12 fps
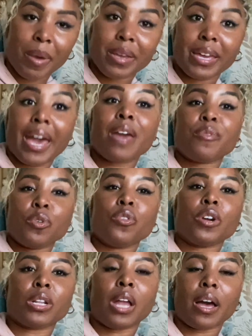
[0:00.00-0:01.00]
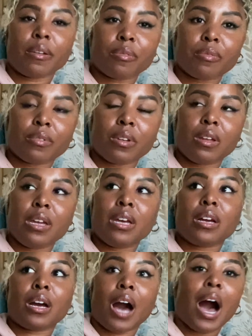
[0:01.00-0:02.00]
gave you your life.
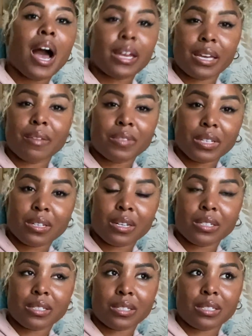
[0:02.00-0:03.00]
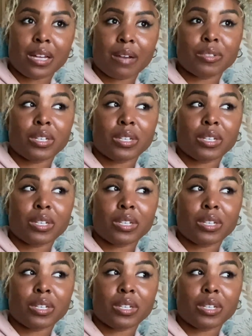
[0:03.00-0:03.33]
God gifted us this life.